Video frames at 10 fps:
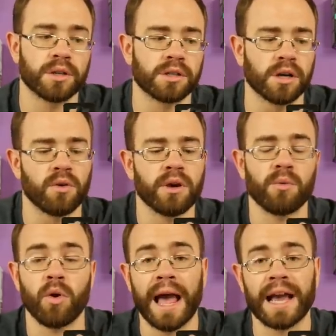So
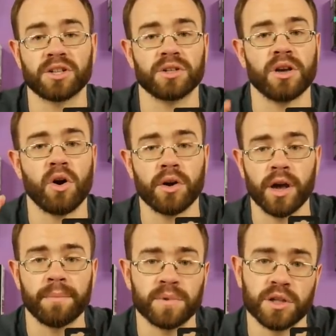it will actually hook
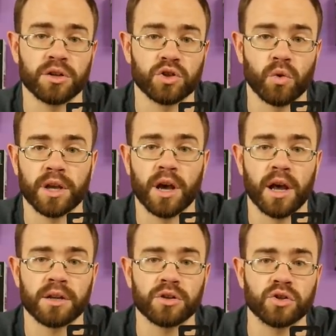up to your
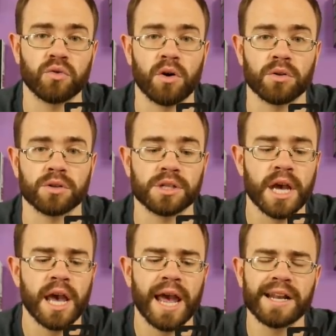Joy-Con controllers
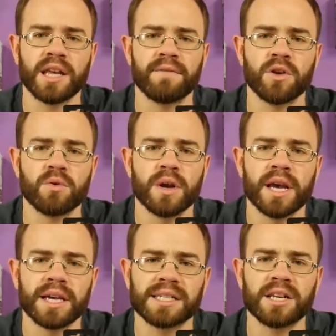and give you
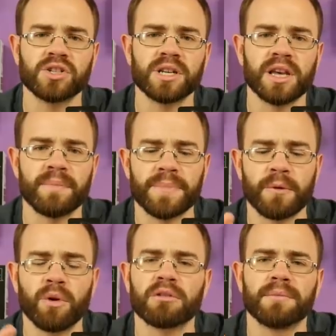essentially
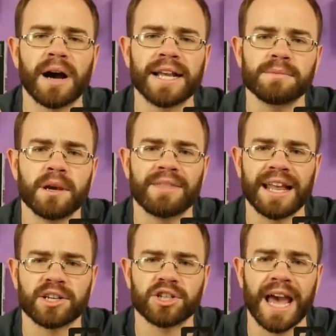what reminds me of
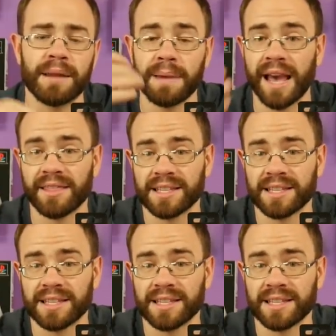that chat pad.